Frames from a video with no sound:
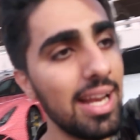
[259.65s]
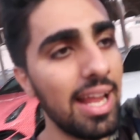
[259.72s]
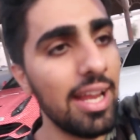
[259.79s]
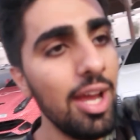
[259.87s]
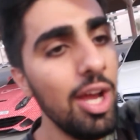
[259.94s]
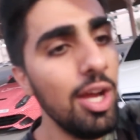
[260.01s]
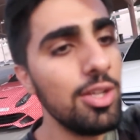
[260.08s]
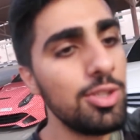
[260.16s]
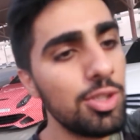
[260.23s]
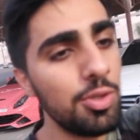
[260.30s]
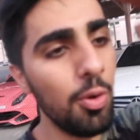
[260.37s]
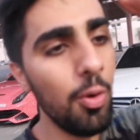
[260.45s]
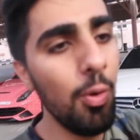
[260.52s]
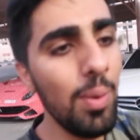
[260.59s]
Like you
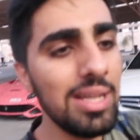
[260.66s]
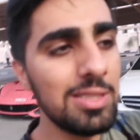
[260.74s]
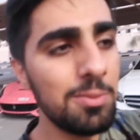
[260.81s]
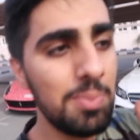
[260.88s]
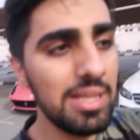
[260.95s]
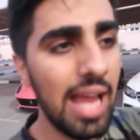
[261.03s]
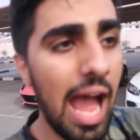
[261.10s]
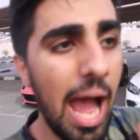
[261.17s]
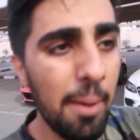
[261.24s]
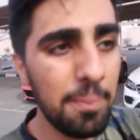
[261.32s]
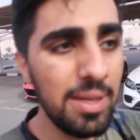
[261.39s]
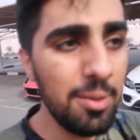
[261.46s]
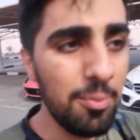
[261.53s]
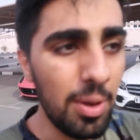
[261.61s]
should always be
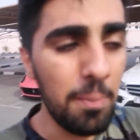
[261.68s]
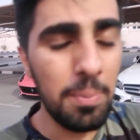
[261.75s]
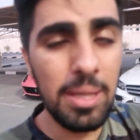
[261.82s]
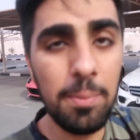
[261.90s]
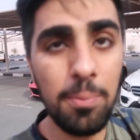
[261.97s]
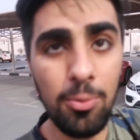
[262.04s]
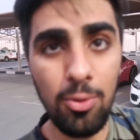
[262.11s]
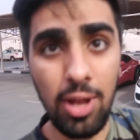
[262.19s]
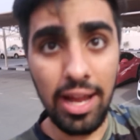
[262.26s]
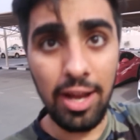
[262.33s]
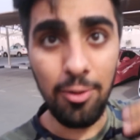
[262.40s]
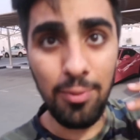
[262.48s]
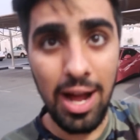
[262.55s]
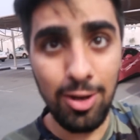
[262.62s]
happy when people
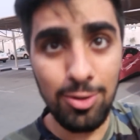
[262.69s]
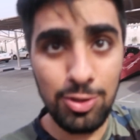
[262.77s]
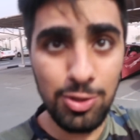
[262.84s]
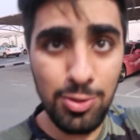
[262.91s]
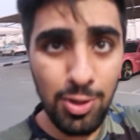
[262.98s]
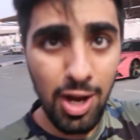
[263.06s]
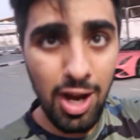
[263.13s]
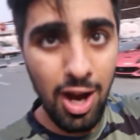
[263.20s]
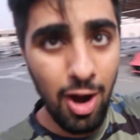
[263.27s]
like around you